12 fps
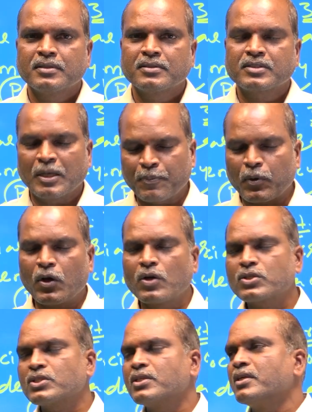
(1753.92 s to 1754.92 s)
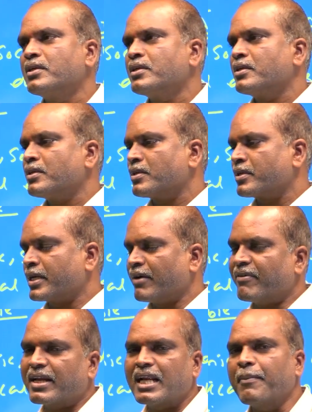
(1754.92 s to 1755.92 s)
Suppose
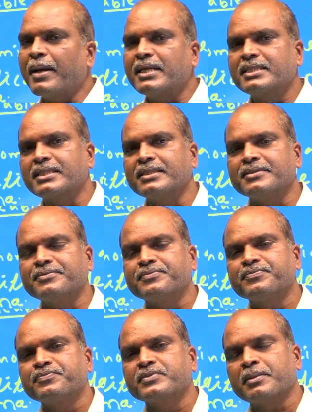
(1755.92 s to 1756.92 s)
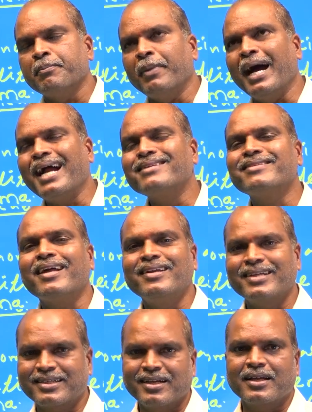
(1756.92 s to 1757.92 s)
government ban the
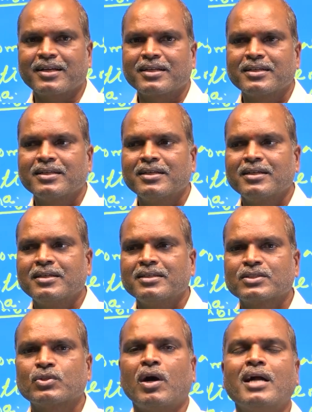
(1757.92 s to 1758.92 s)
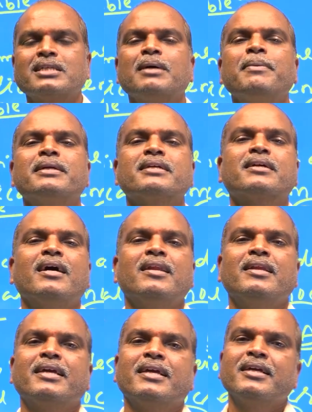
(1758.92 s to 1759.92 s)
liquor, so
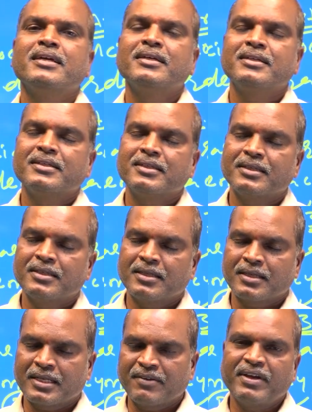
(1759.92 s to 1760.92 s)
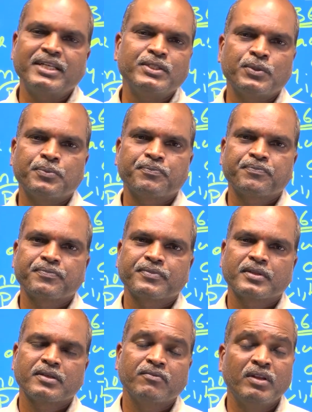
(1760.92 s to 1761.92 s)
automatically revenue
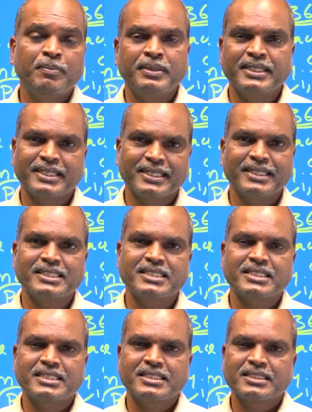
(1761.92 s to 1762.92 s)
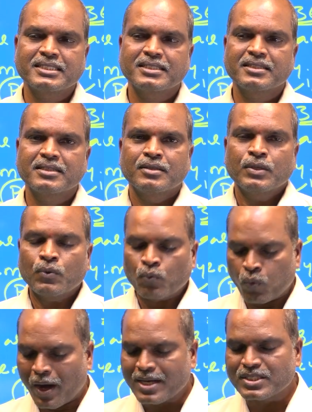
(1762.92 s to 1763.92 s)
will be decreased.
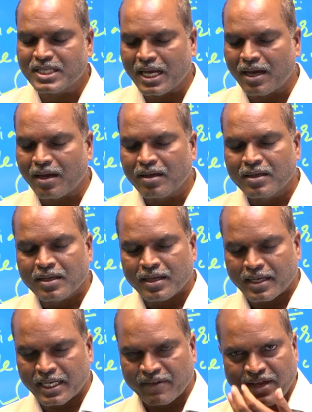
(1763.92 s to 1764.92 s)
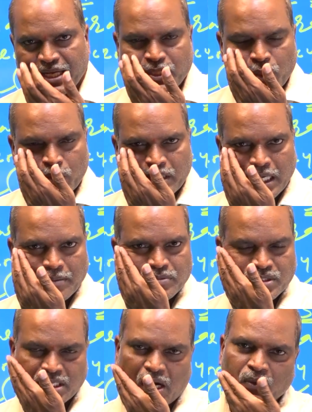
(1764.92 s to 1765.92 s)
Once the revenue comes
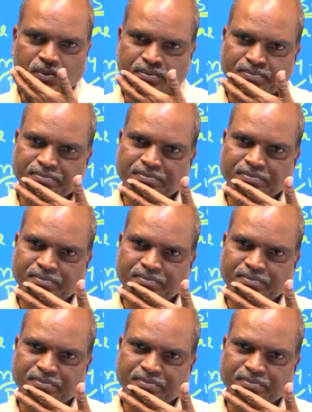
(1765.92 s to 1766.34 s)
down,